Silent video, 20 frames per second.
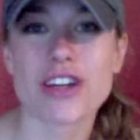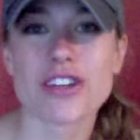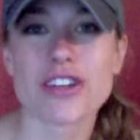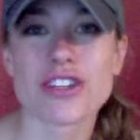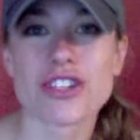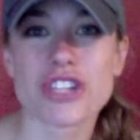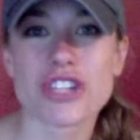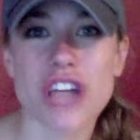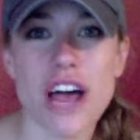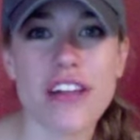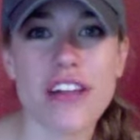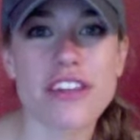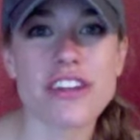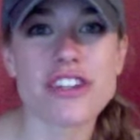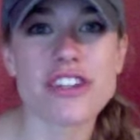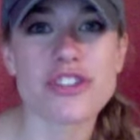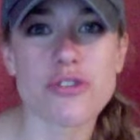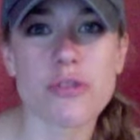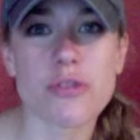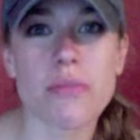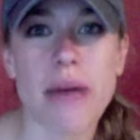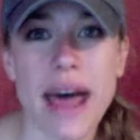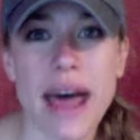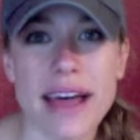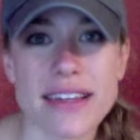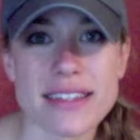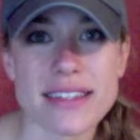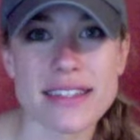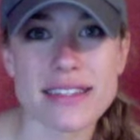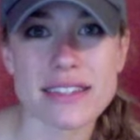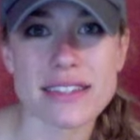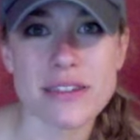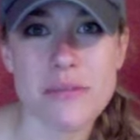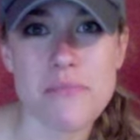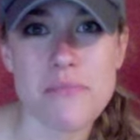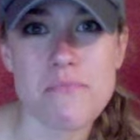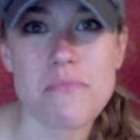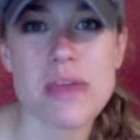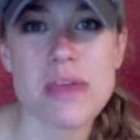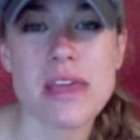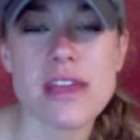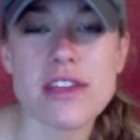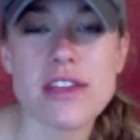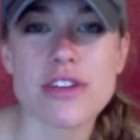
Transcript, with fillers: challenge your best, beat